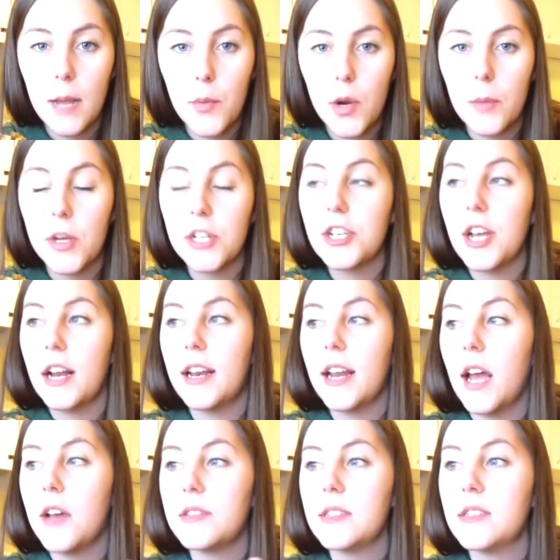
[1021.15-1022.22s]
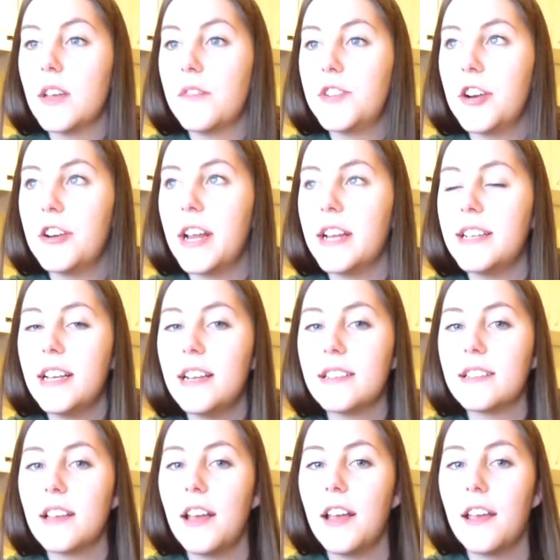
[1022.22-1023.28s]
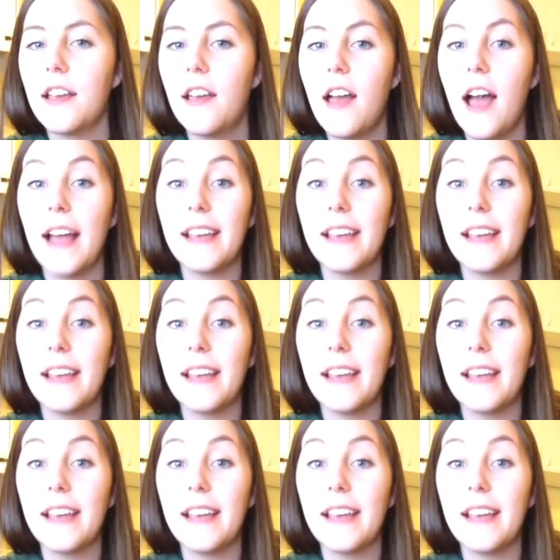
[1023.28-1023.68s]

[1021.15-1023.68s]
I pretty much get it now since I've turned 18, is like, I